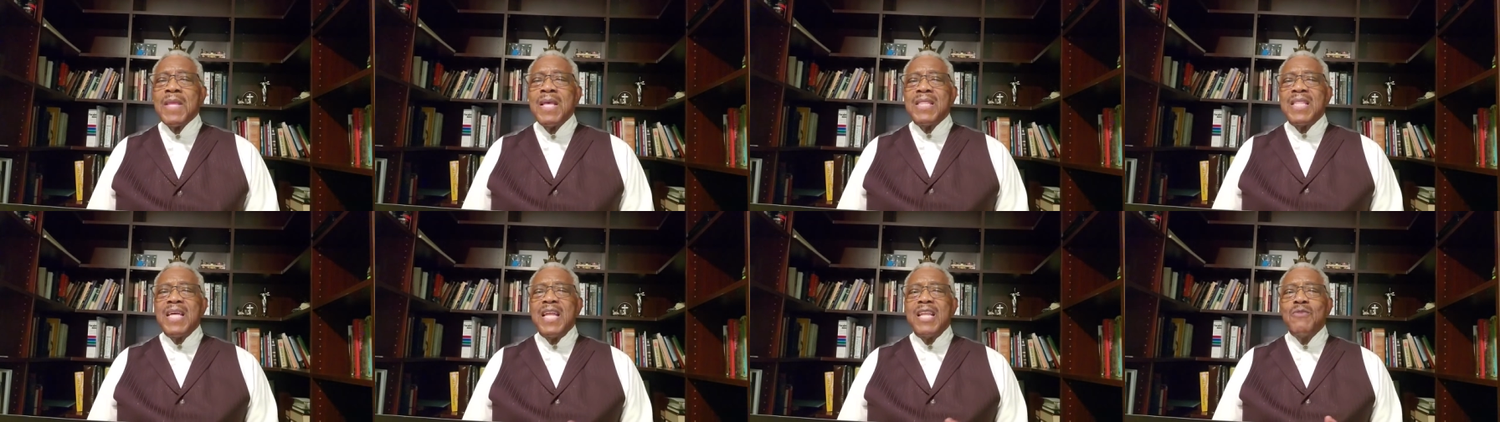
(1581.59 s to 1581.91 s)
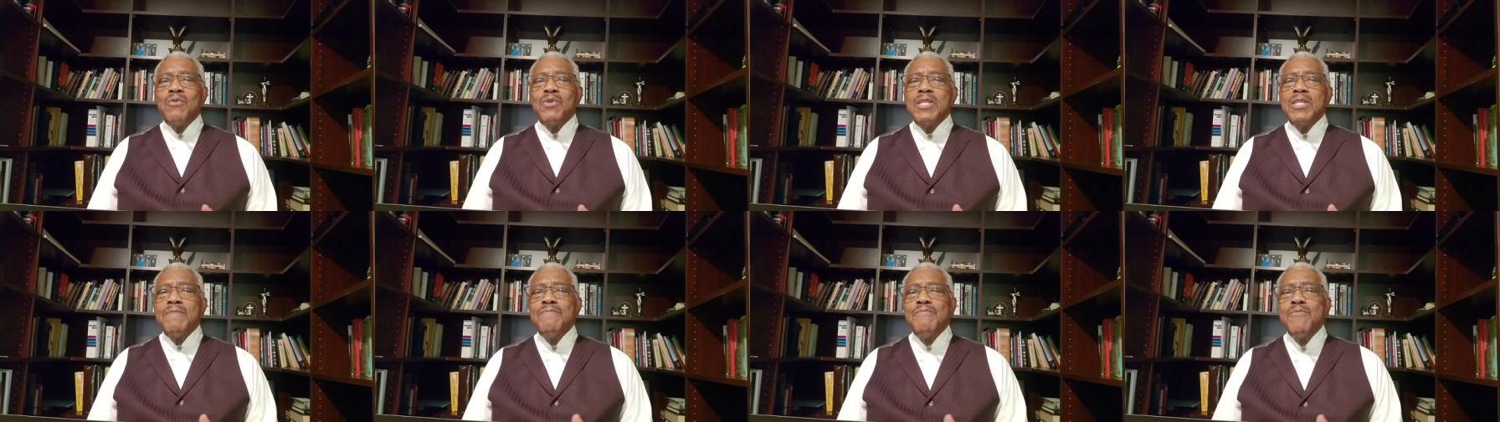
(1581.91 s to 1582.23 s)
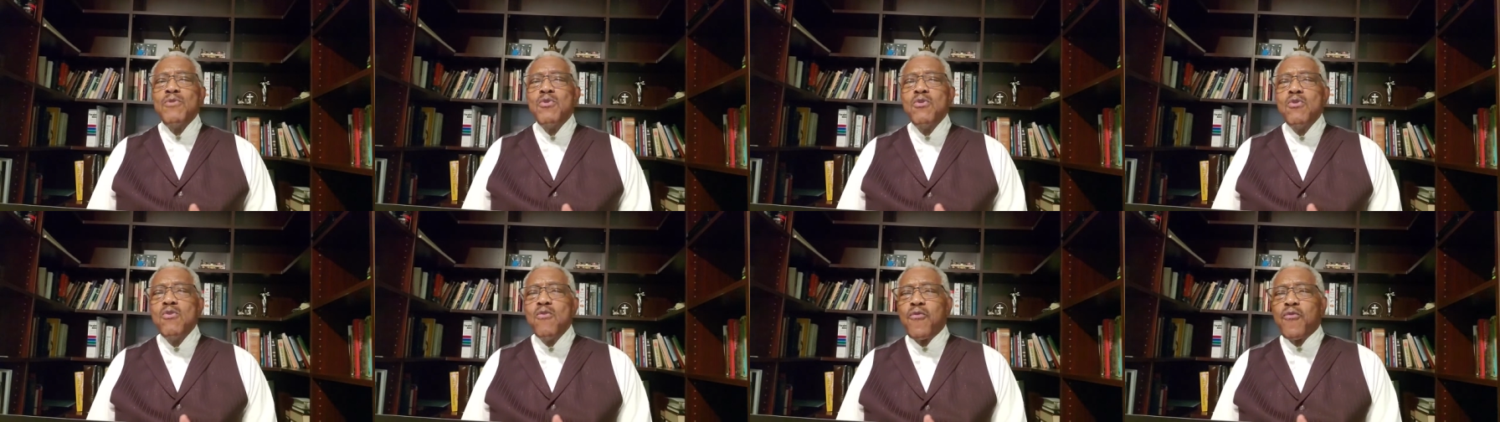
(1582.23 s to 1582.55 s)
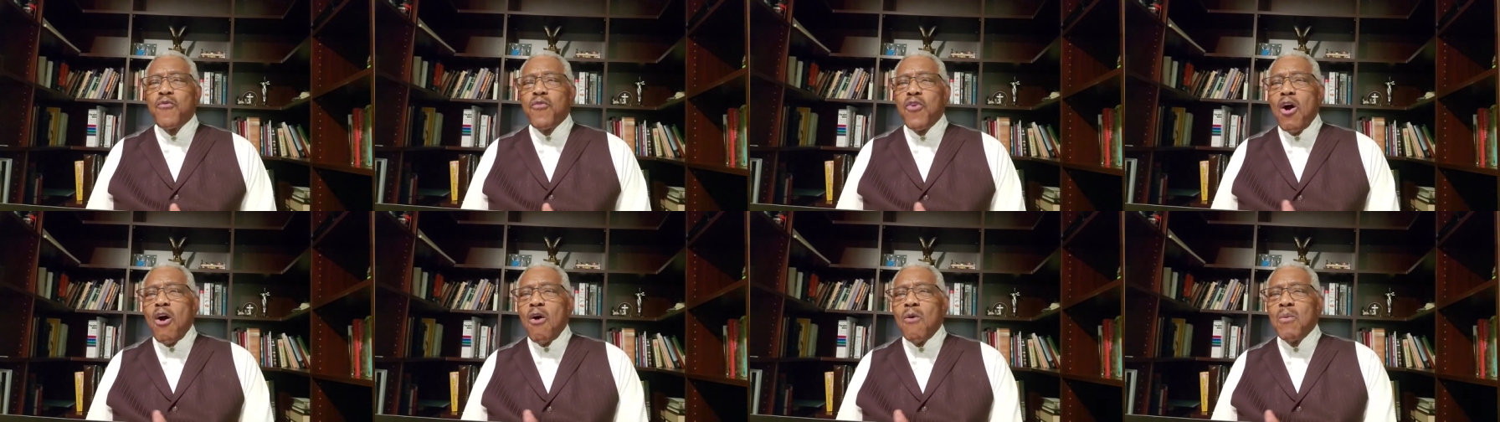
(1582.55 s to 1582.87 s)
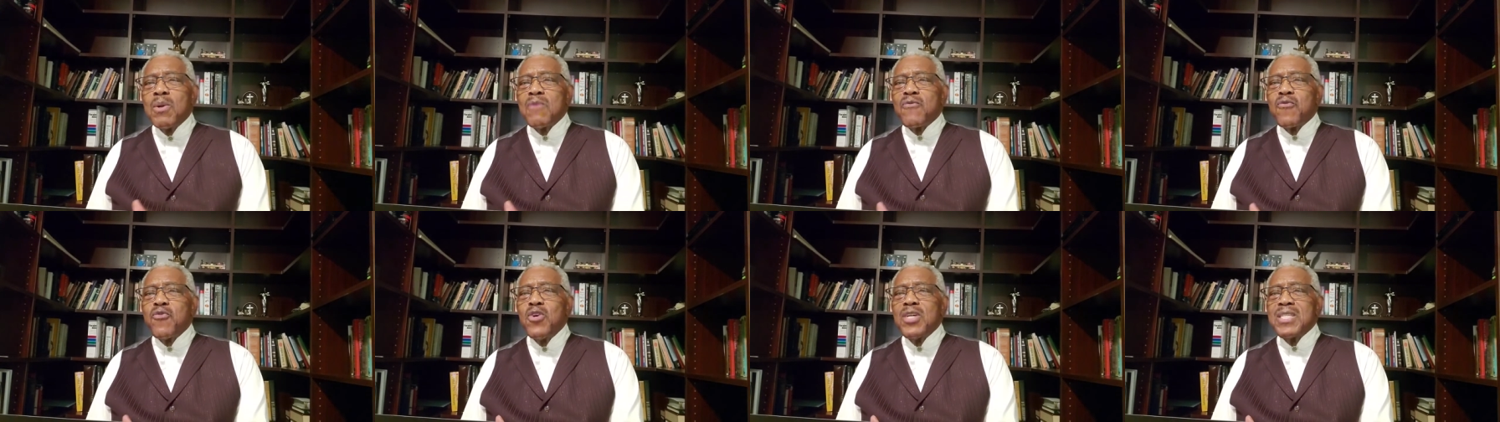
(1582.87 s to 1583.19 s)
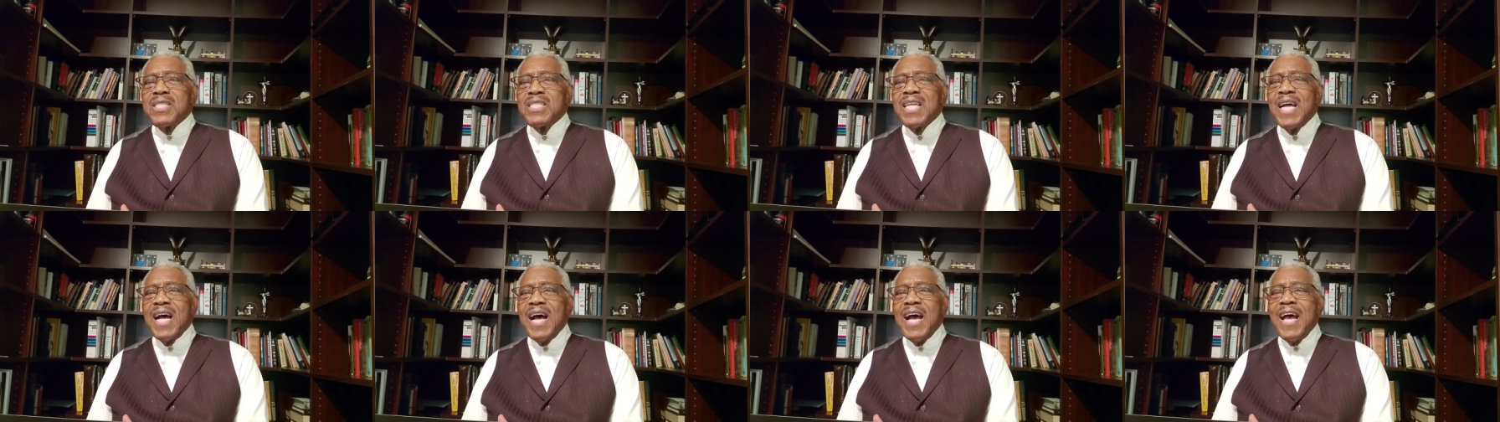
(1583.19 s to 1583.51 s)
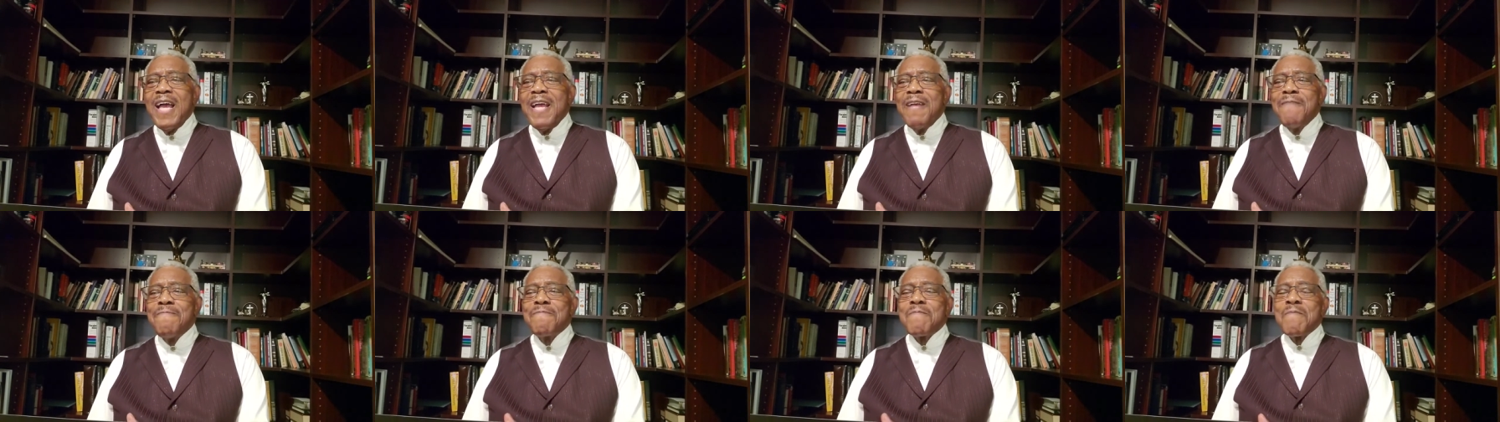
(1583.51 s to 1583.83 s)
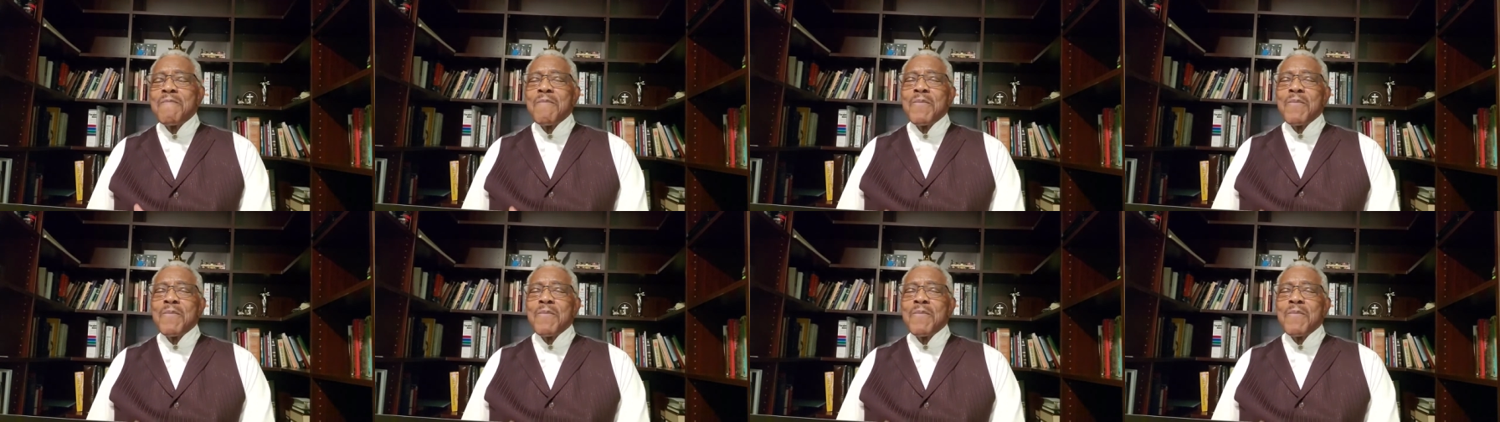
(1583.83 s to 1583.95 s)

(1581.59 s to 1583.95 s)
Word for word: that if we move forward for a time,